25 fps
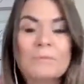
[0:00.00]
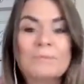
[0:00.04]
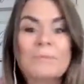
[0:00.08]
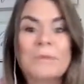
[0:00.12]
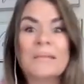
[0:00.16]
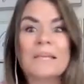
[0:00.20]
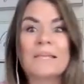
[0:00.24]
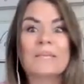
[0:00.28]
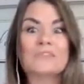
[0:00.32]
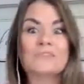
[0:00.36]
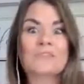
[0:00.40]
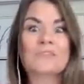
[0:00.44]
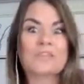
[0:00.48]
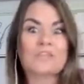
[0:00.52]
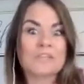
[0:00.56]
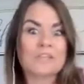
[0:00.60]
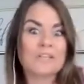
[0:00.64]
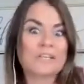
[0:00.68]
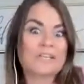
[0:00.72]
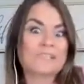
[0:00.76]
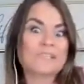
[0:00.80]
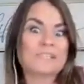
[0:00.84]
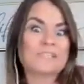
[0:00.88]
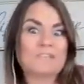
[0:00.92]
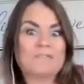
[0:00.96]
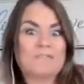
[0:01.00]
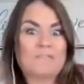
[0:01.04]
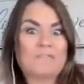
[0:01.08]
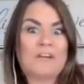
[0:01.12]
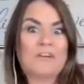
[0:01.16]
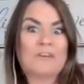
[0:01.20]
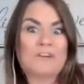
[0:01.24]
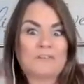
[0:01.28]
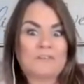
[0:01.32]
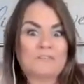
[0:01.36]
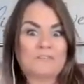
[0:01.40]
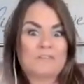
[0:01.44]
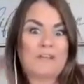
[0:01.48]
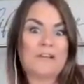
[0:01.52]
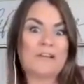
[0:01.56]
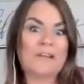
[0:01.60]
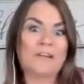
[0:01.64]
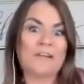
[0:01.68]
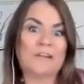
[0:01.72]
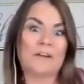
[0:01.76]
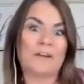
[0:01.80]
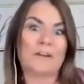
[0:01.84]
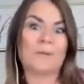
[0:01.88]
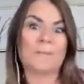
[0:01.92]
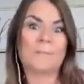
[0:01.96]
being triggered into fight or flight
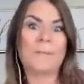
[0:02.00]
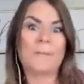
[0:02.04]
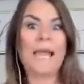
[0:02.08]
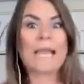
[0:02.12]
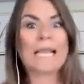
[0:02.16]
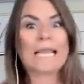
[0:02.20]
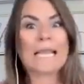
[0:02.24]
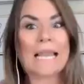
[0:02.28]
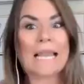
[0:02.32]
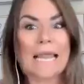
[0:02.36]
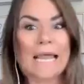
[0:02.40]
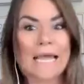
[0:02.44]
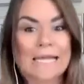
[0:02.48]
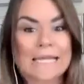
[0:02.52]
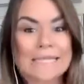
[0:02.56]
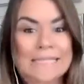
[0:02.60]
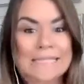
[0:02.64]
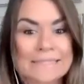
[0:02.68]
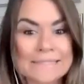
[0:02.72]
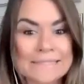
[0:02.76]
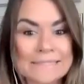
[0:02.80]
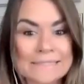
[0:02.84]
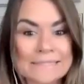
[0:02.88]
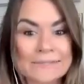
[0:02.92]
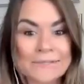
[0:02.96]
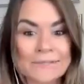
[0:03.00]
in our amygdalas,